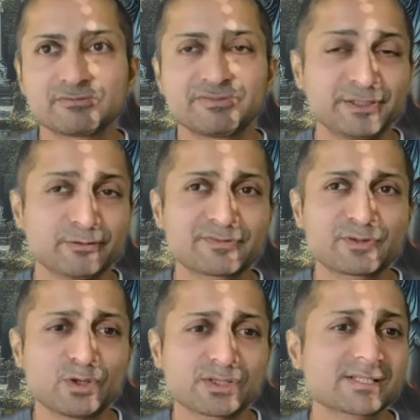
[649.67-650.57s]
free of
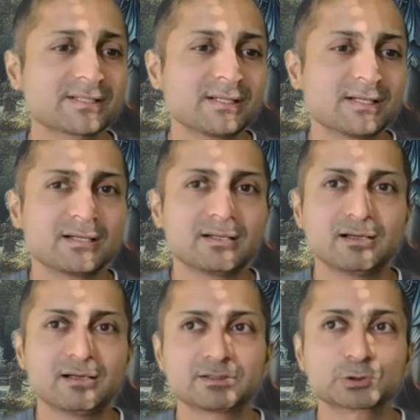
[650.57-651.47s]
cost
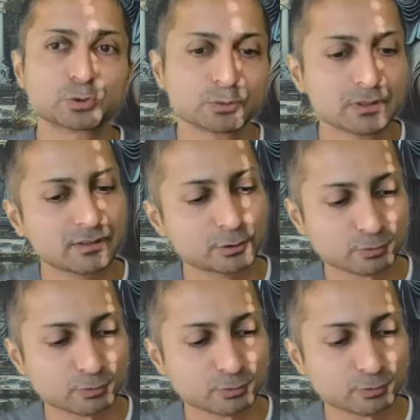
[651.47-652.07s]
uh, to,